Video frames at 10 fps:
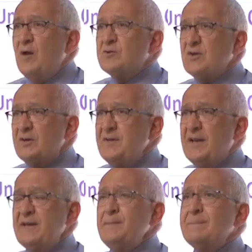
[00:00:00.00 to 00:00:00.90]

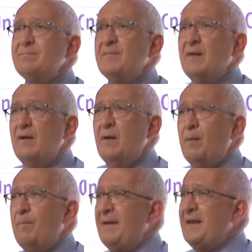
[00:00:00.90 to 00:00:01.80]
Certainly,
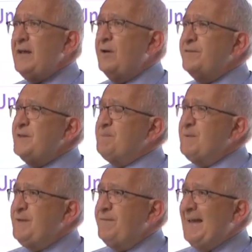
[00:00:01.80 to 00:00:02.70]
many of the
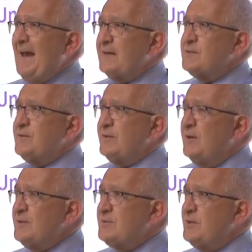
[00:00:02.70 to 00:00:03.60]
specific acts that
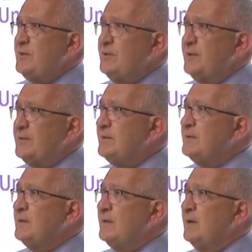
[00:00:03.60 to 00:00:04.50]
constituted
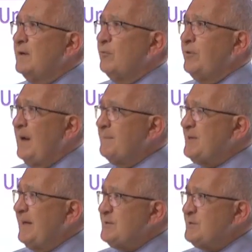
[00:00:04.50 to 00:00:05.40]
crimes
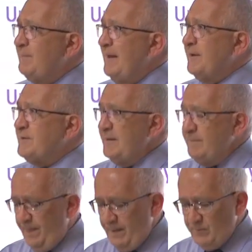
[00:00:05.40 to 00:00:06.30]
against humanity
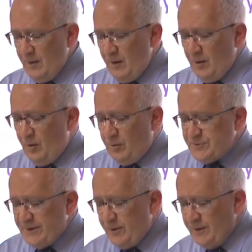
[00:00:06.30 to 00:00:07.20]

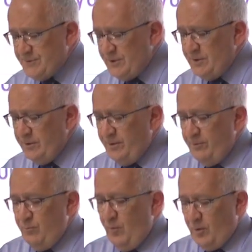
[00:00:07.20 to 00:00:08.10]
also
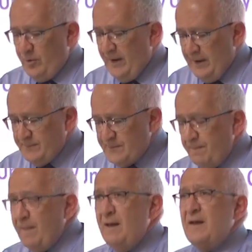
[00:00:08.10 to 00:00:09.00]
constituted war crimes
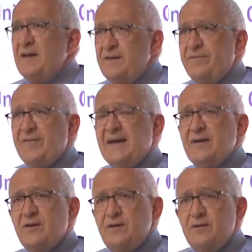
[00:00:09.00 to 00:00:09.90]
if they
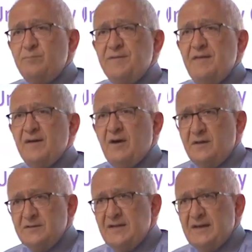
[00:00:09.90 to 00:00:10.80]
occurred within the
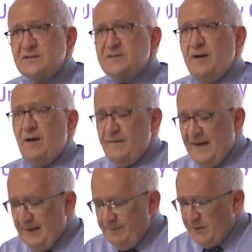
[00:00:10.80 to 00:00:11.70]
context of
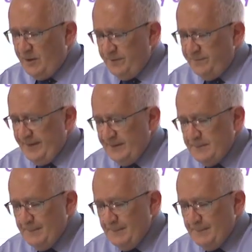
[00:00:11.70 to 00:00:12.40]
armed conflict.